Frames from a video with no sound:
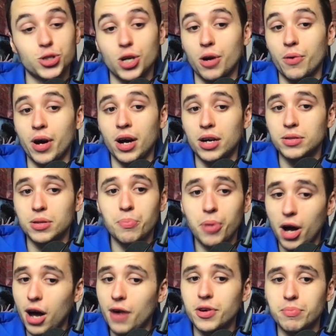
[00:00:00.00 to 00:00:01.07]
So
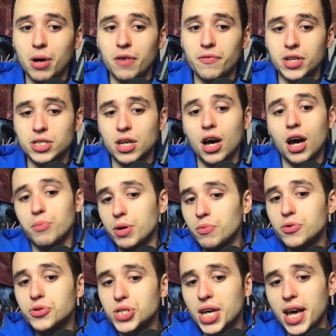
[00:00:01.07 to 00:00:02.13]
perfect start, and we
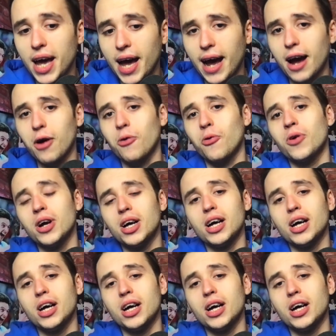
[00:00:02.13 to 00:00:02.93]
will see how